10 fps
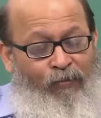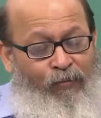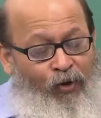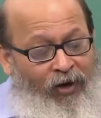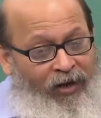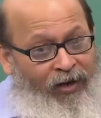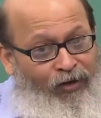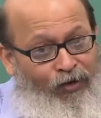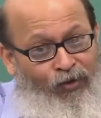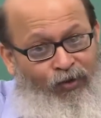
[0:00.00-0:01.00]
put
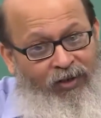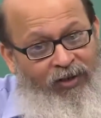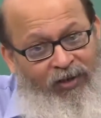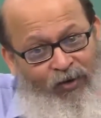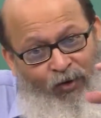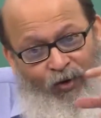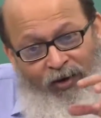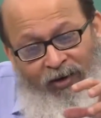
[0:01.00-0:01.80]
into the role.